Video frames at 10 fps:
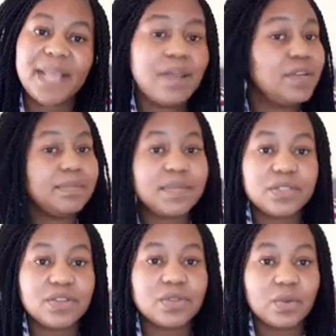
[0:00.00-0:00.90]
I really miss
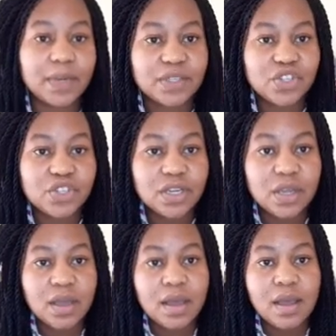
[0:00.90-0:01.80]
her so much.
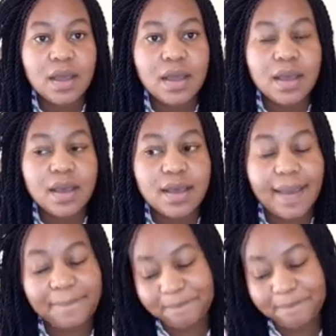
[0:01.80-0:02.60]
Yeah.